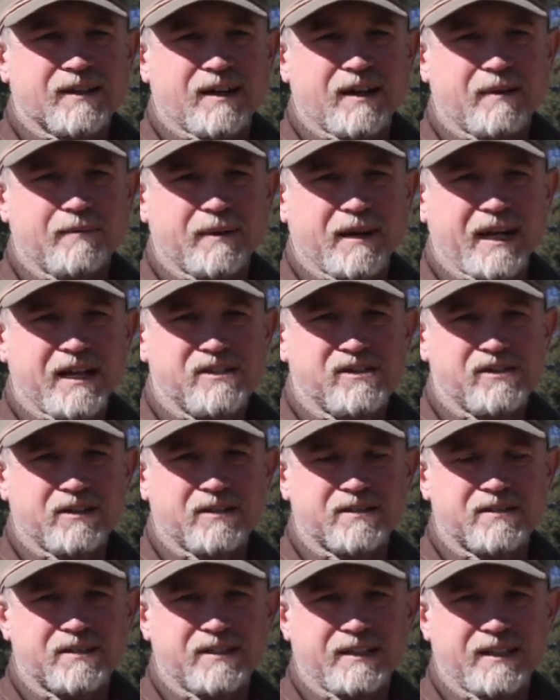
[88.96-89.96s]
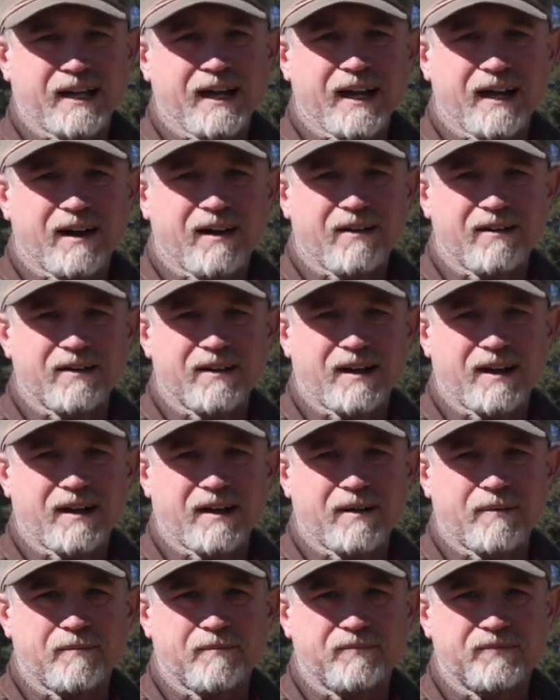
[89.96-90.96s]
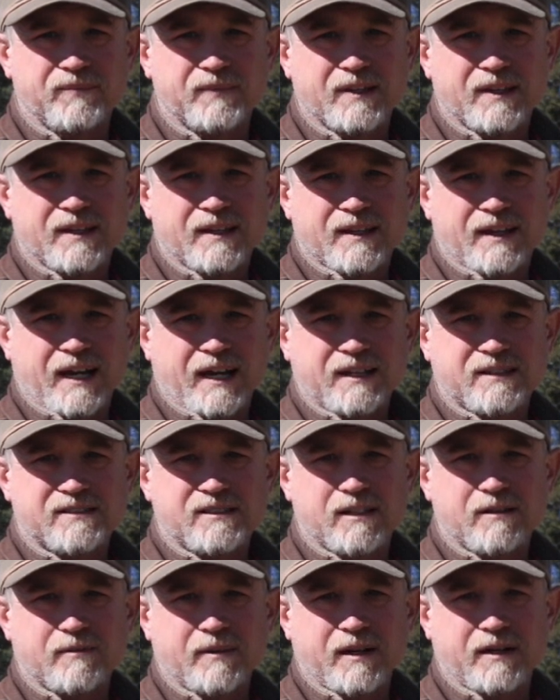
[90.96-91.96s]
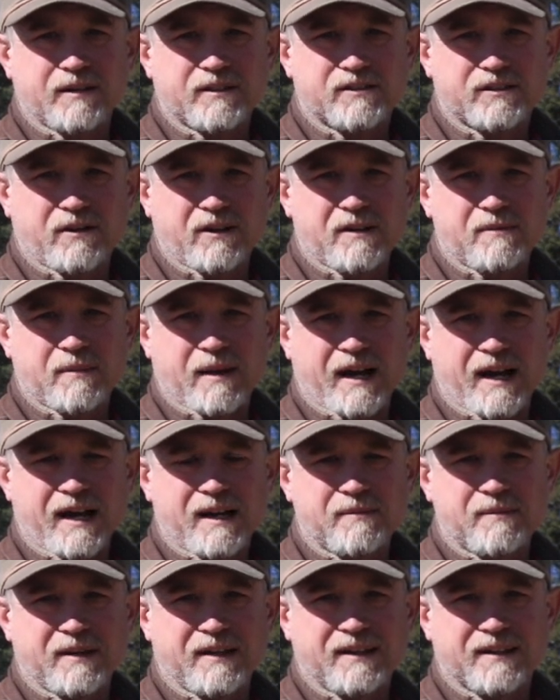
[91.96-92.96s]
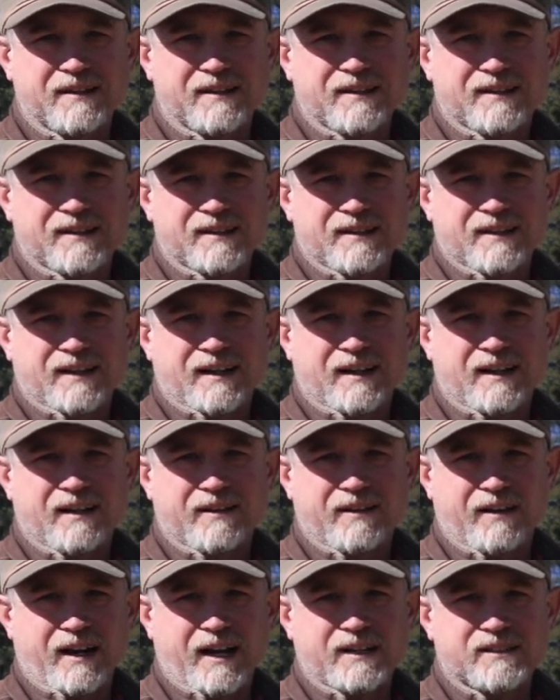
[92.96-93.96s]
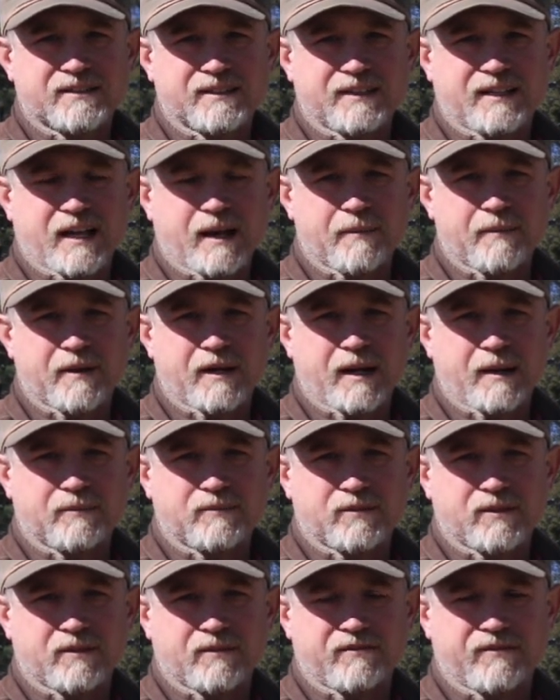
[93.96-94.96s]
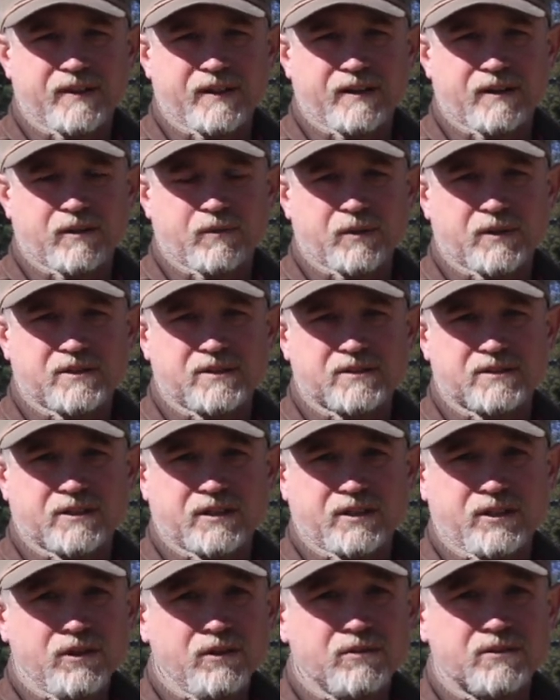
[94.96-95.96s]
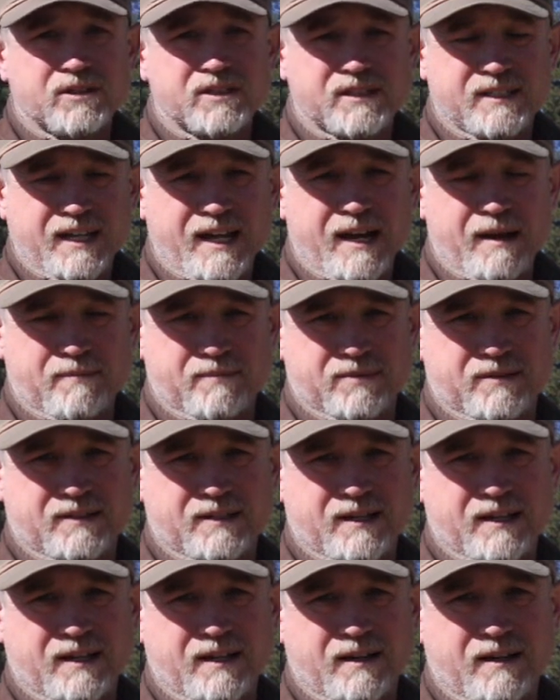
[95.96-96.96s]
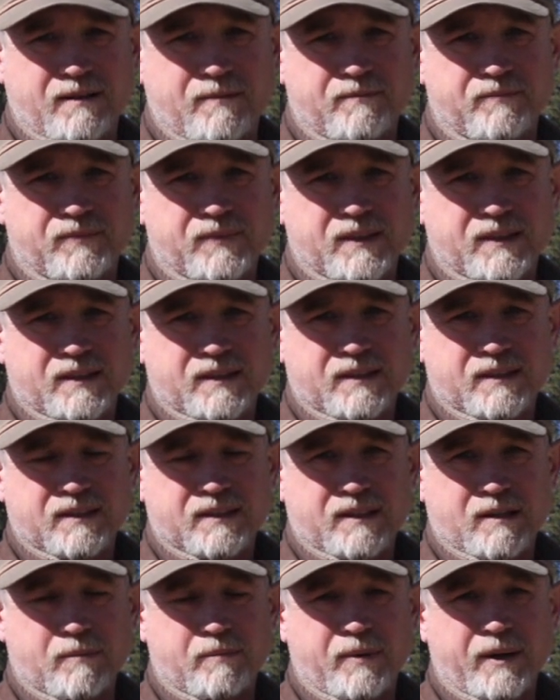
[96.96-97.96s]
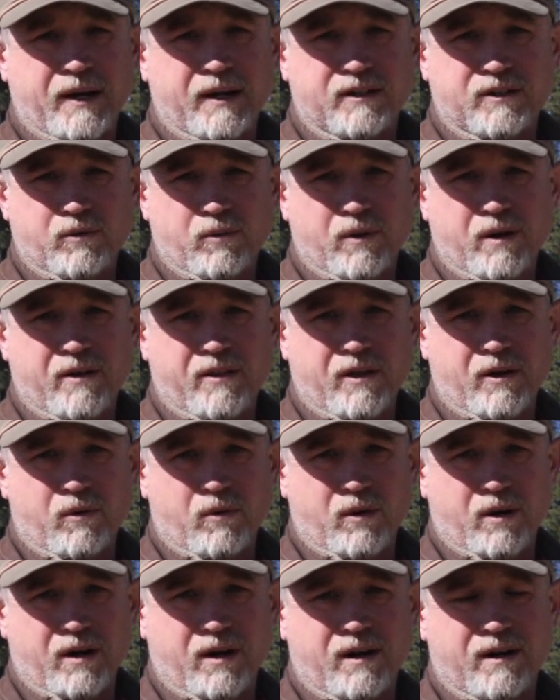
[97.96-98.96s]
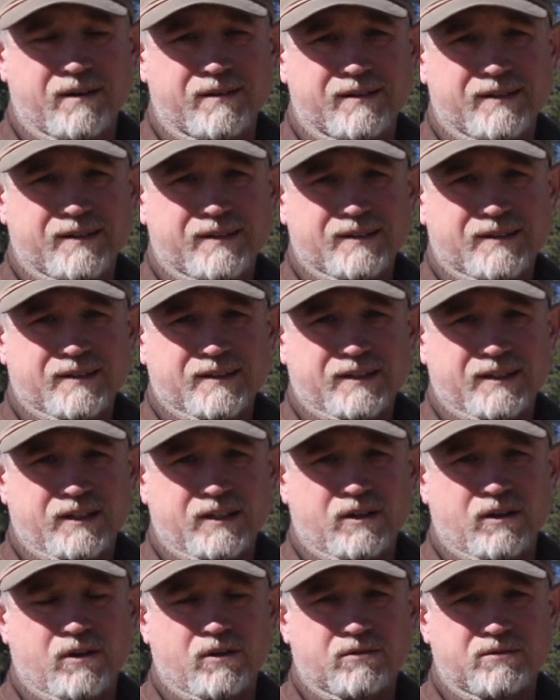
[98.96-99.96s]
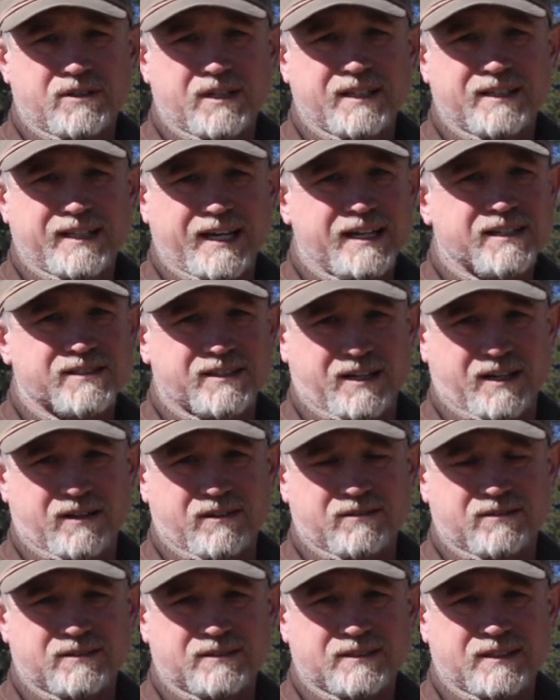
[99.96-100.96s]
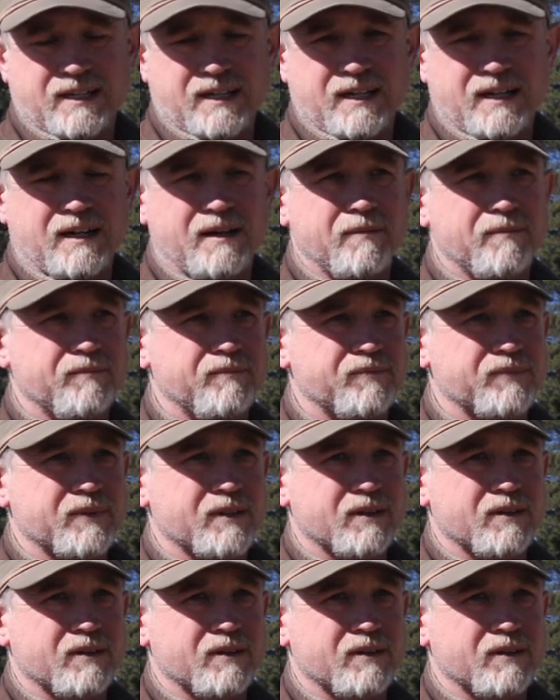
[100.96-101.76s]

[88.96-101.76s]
But as you can see now, I can see them there in the screen behind me. They're actually coming up to the feeder, which is a huge step compared to where they were, you know, 10 days ago. I don't